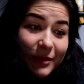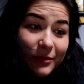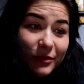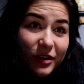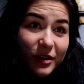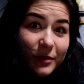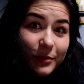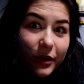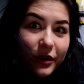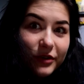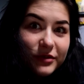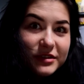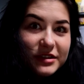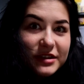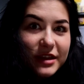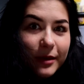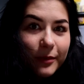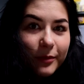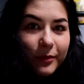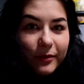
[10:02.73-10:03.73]
I'm gonna
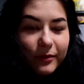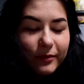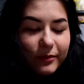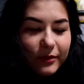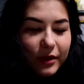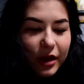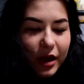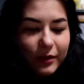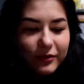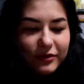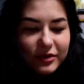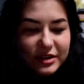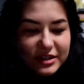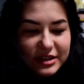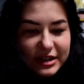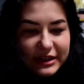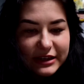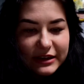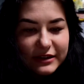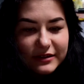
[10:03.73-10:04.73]
post them,
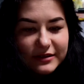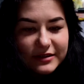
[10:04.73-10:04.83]
obviously.